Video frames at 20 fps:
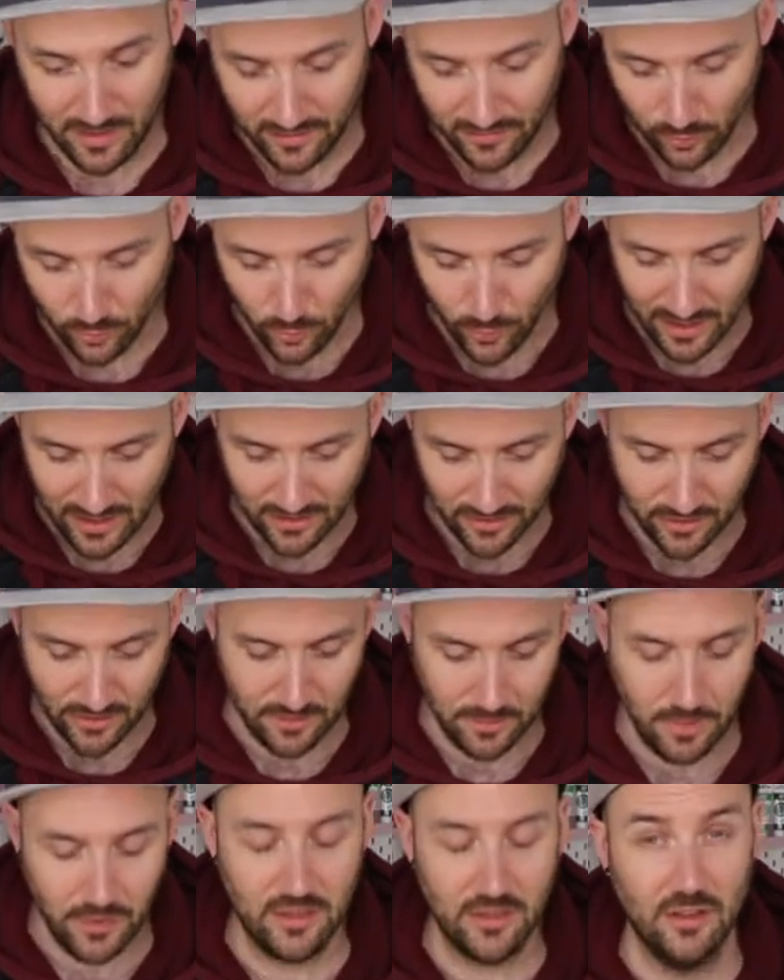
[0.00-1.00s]
It's all well and
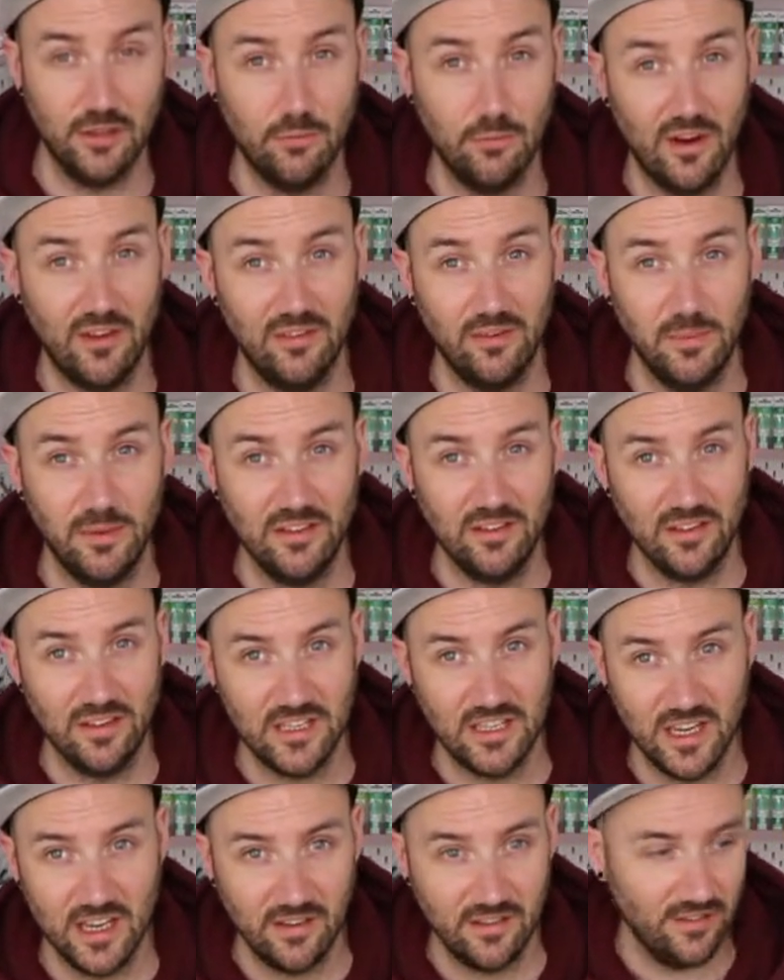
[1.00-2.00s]
good putting the recipe to the
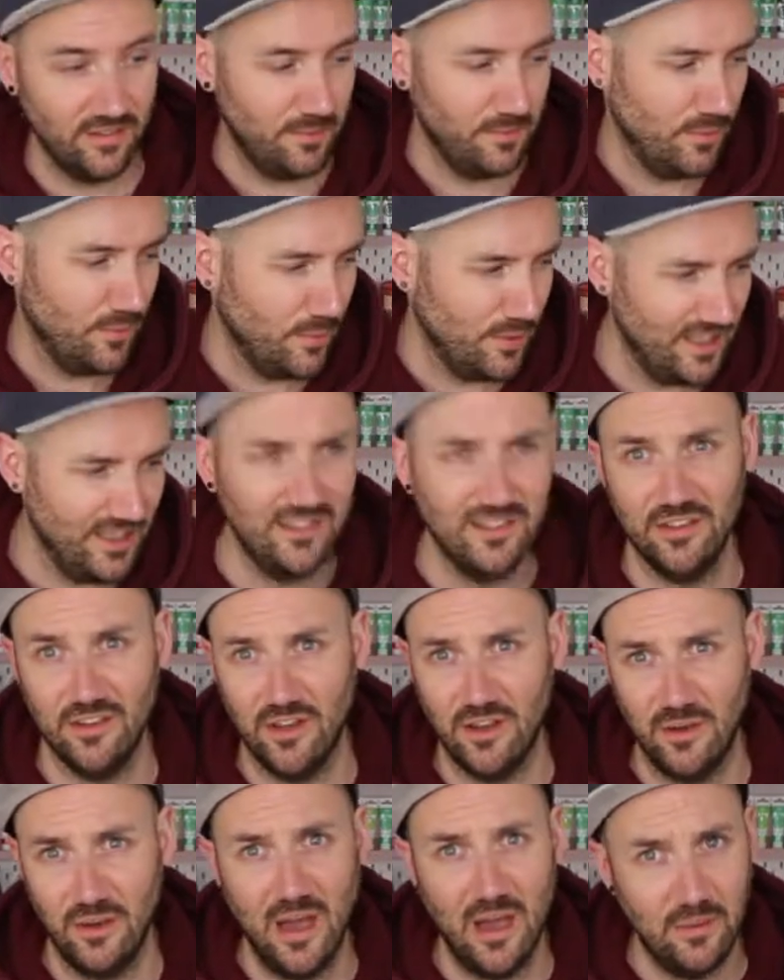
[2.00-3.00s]
test, but we need to
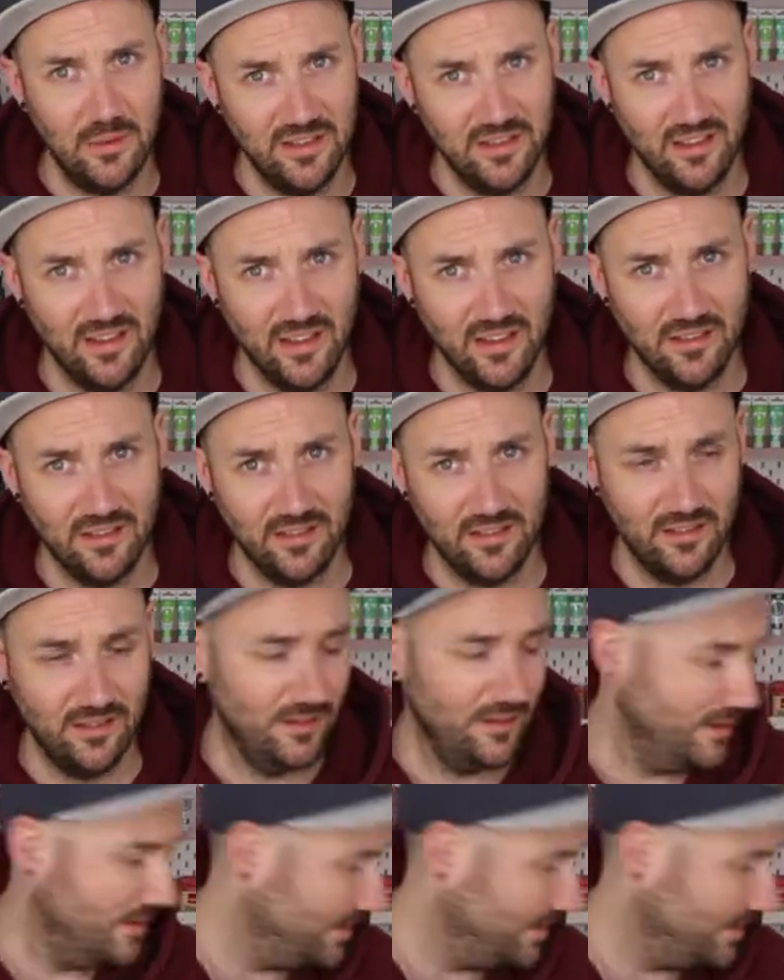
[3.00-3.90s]
know how it tastes.